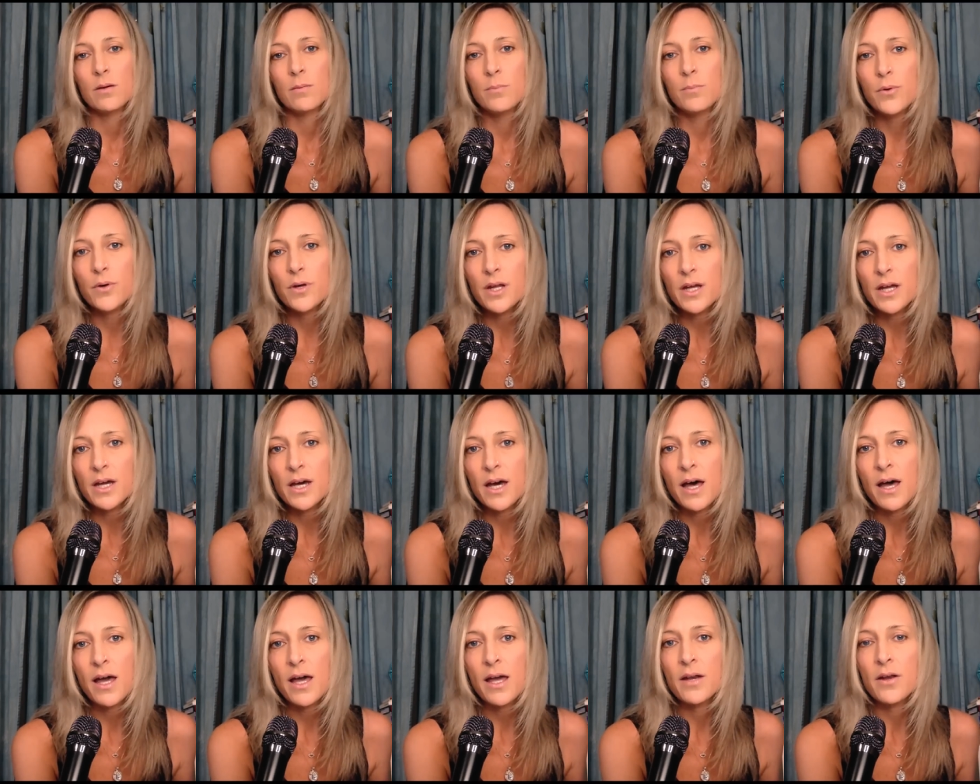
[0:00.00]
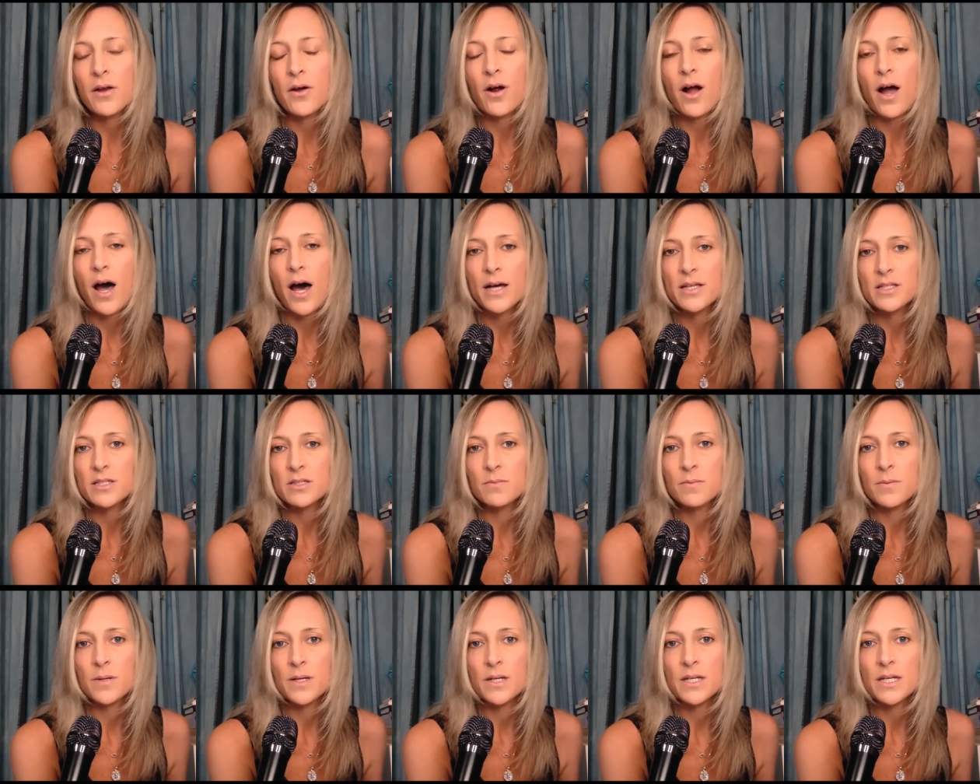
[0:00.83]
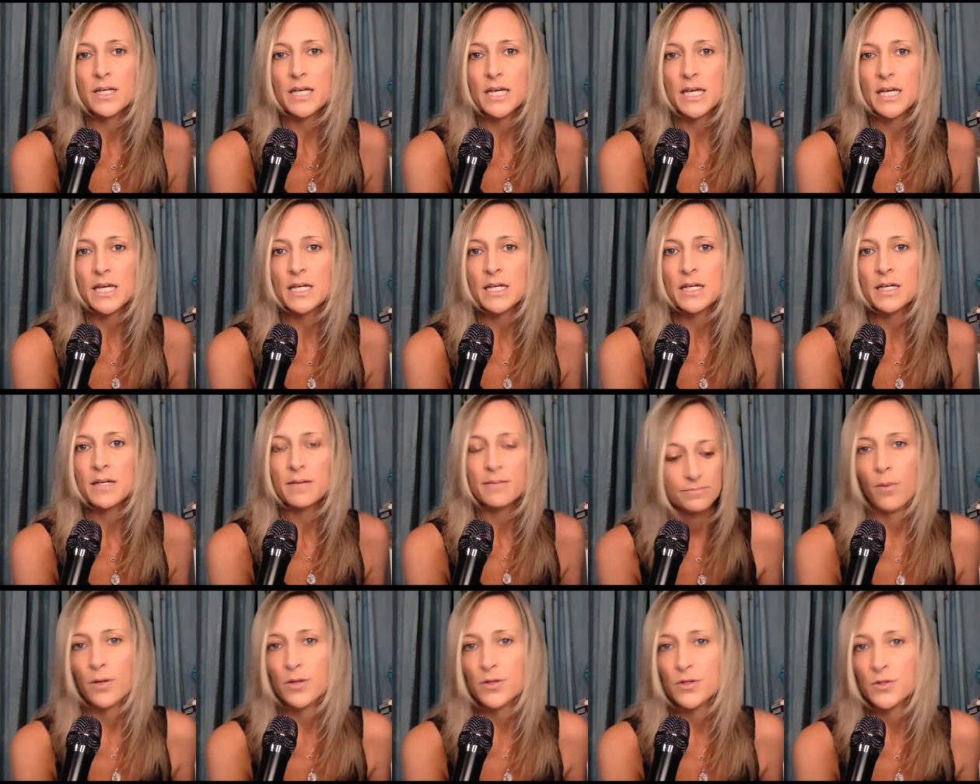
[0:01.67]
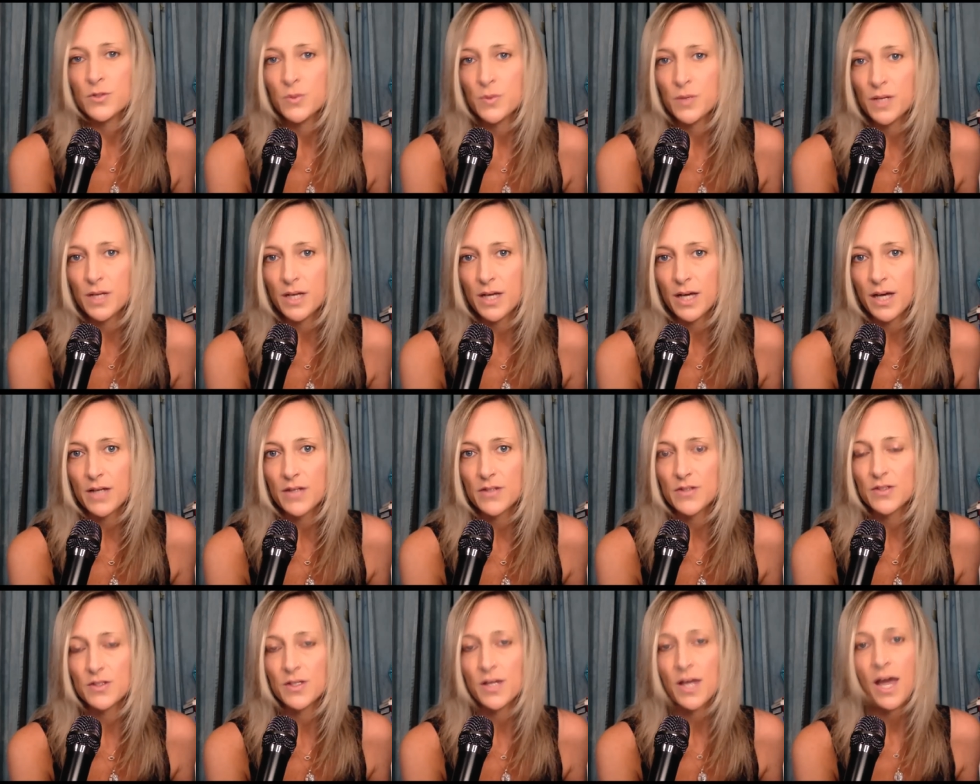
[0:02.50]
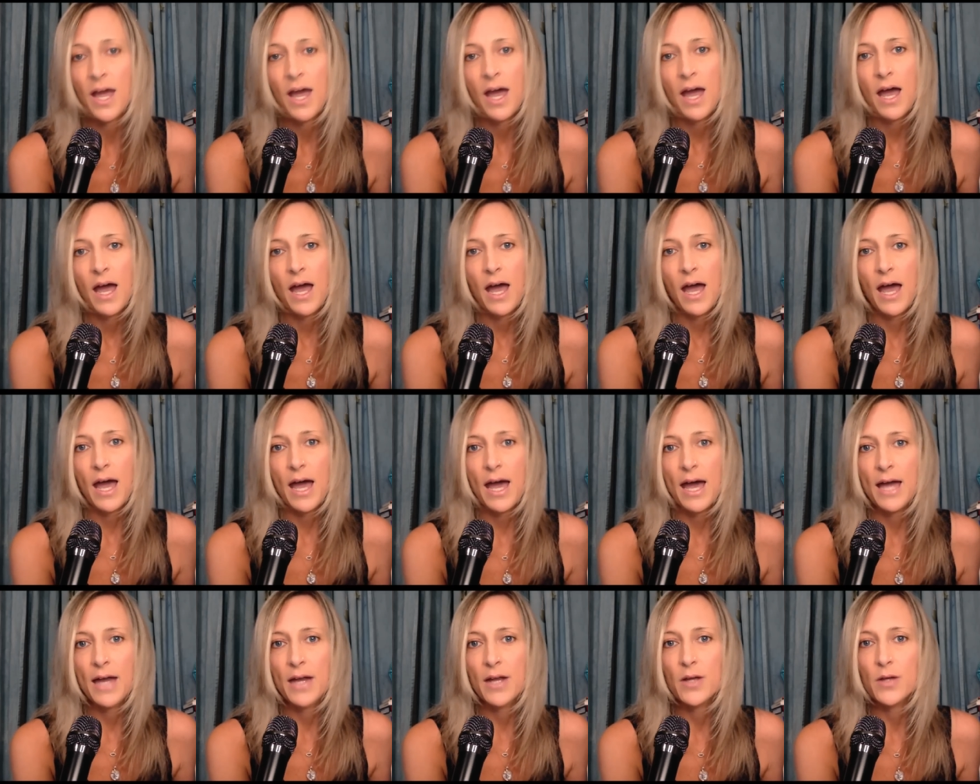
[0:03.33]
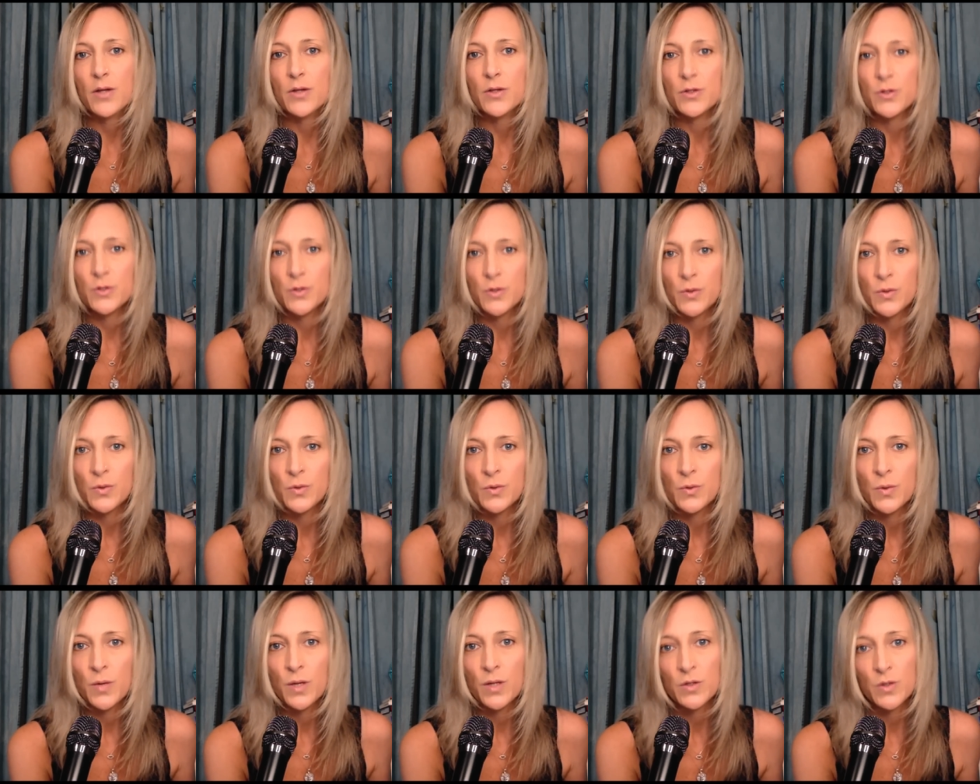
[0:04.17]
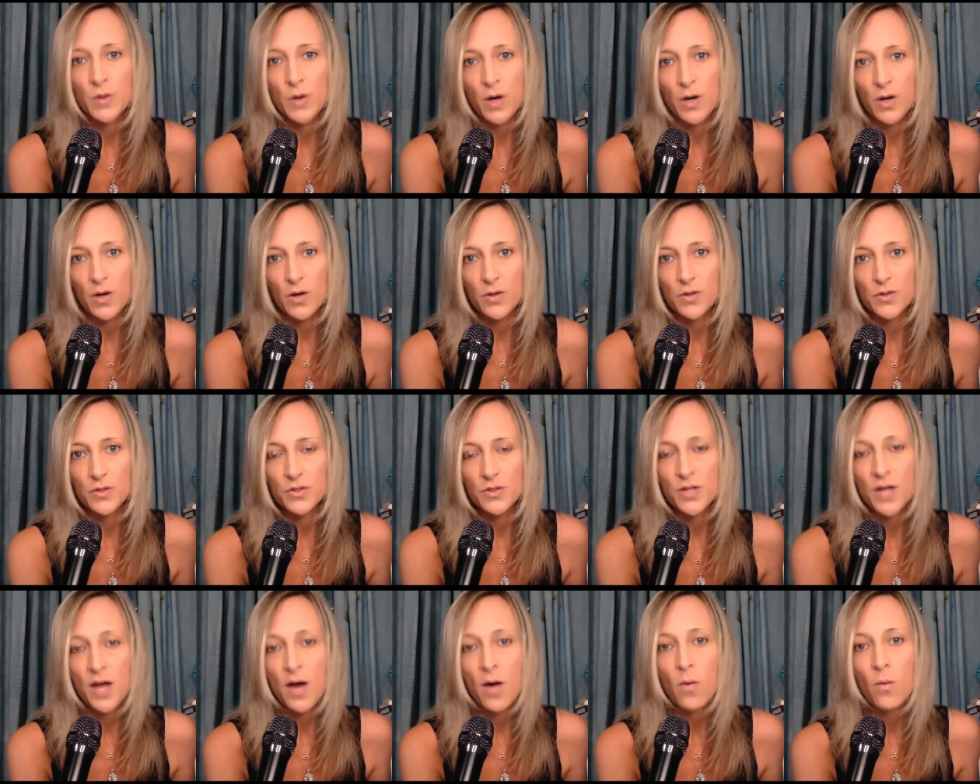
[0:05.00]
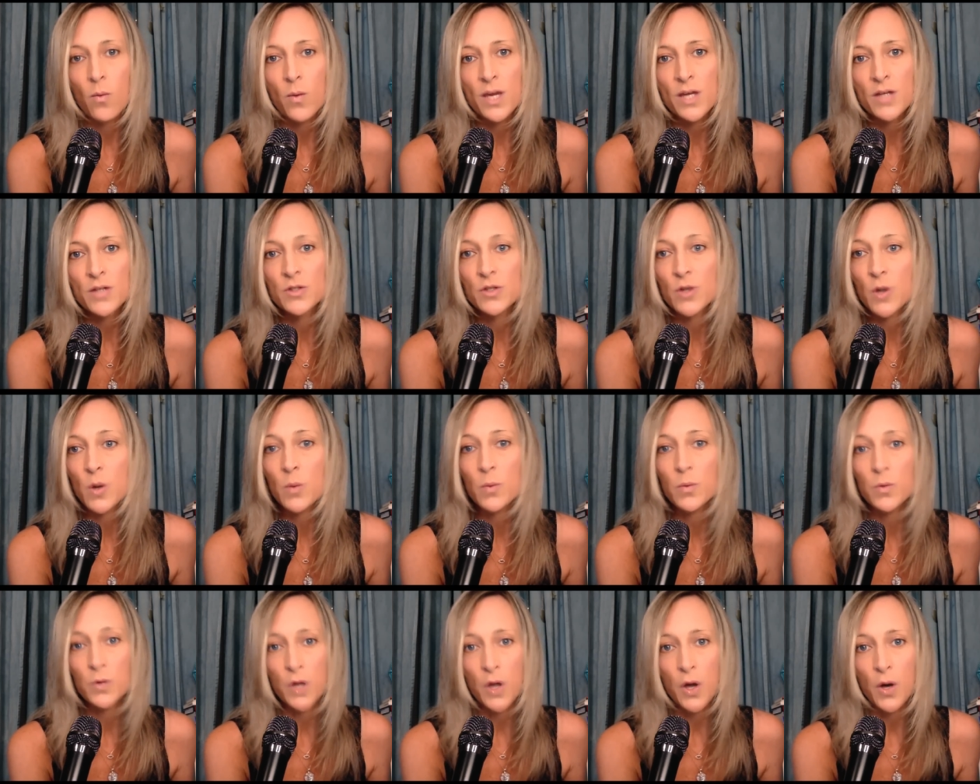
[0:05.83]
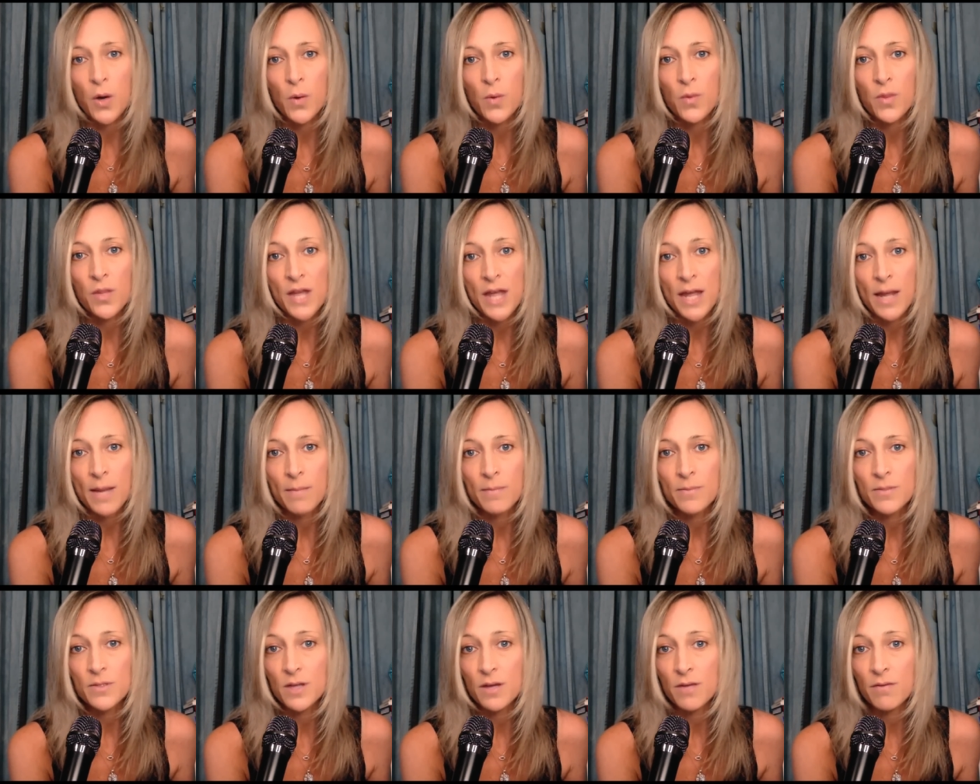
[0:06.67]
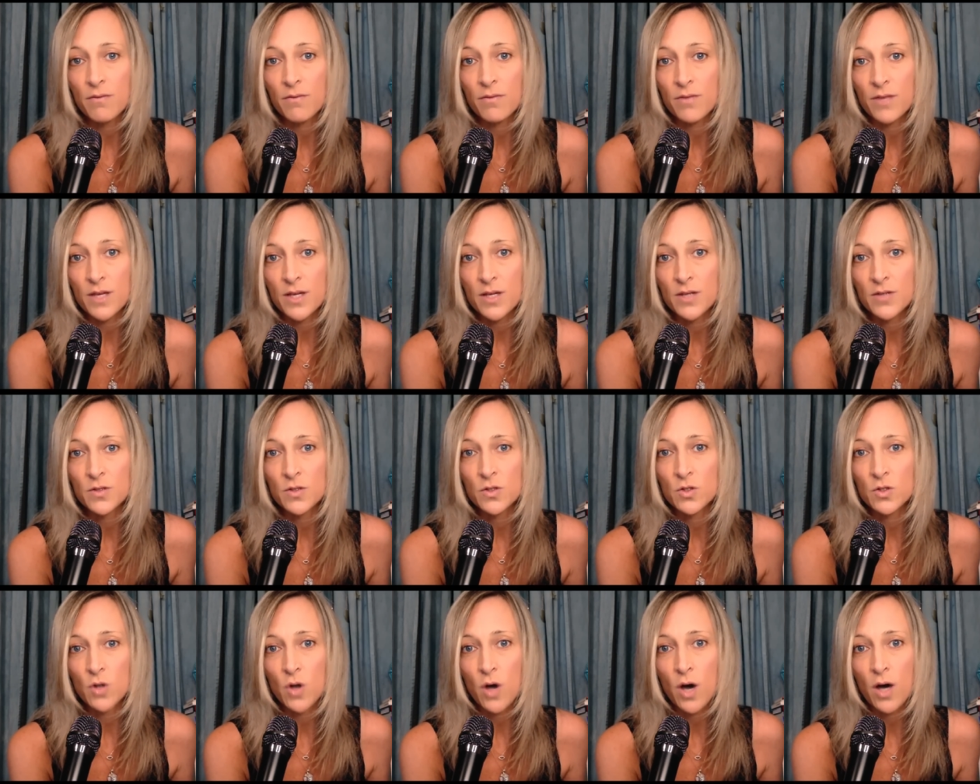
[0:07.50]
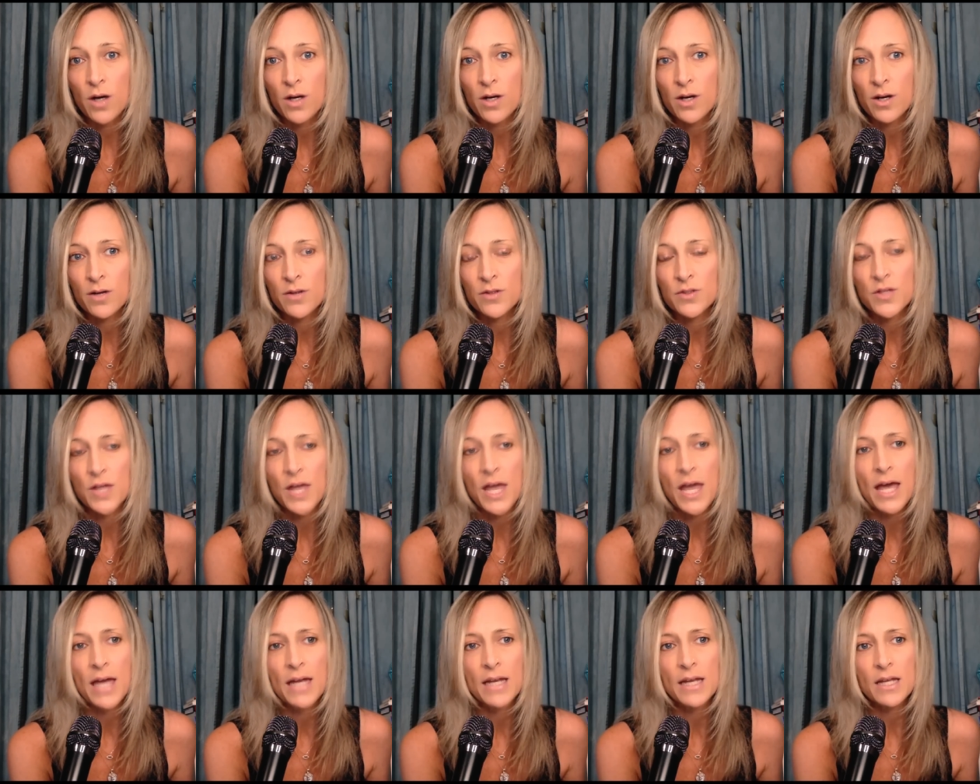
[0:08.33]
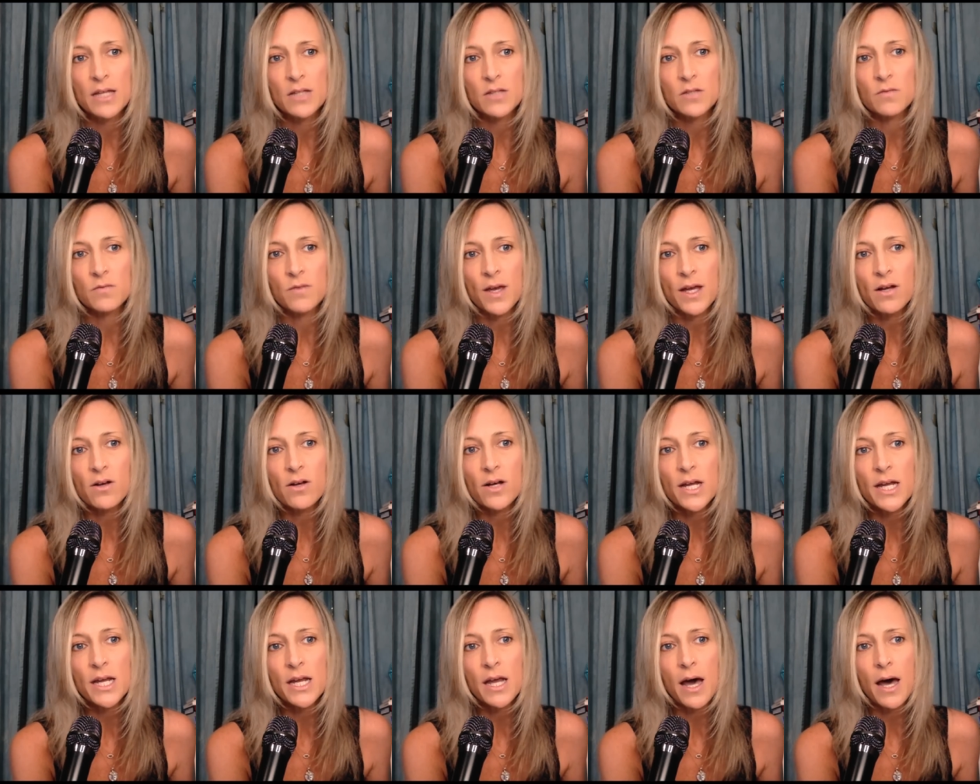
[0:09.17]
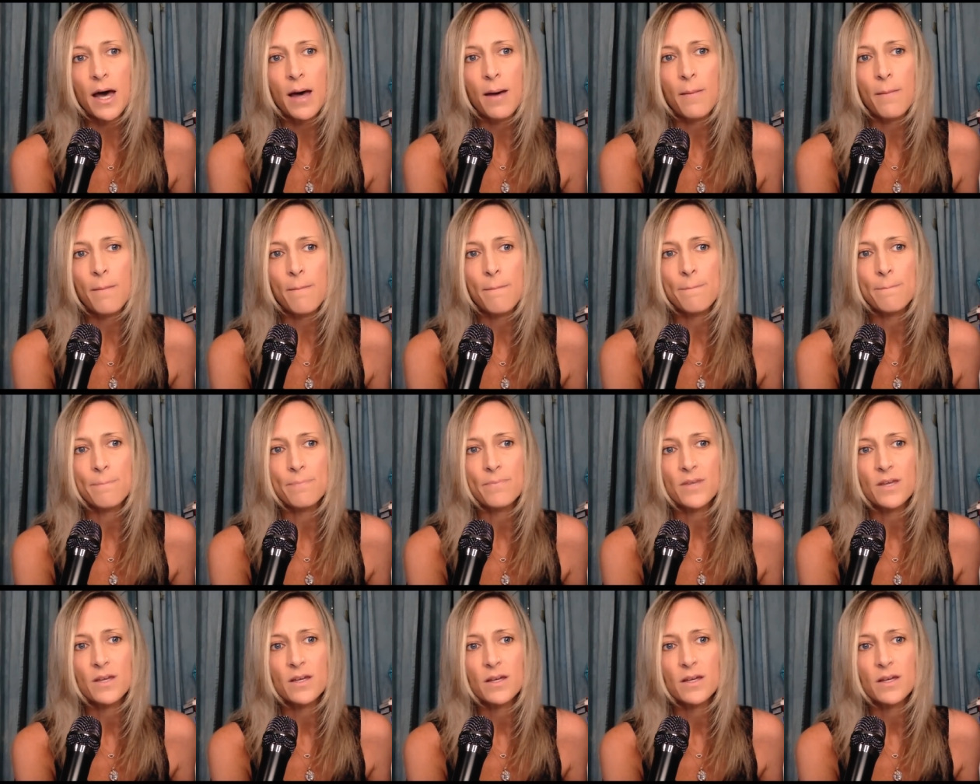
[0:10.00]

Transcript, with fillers: Boudica and her husband, King Prasutagus, had two daughters. Now, we don't know the names of these daughters, and it's very um,